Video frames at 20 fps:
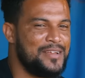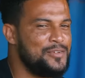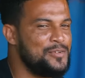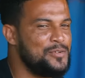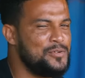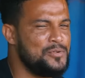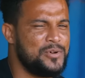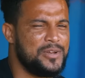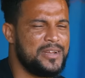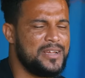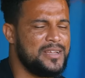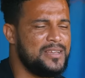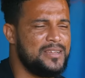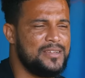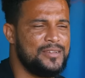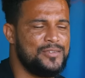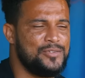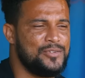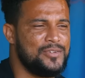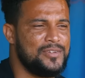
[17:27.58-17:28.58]
You know what I
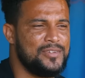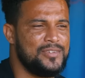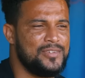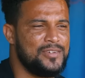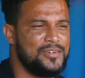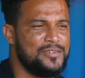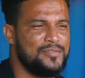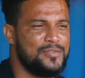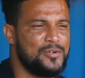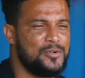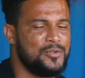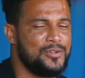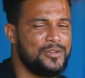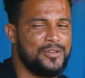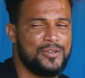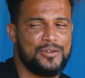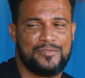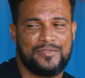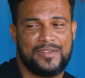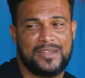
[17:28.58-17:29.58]
did to deserve all the
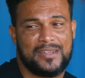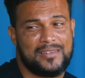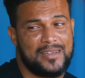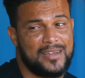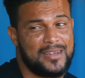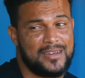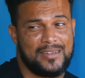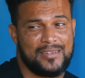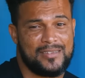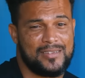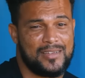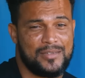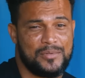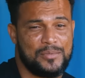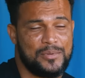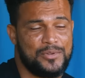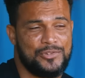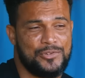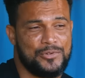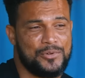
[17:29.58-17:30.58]
love that Agnes
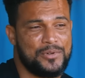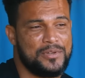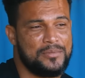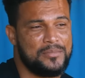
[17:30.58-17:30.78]
has been showing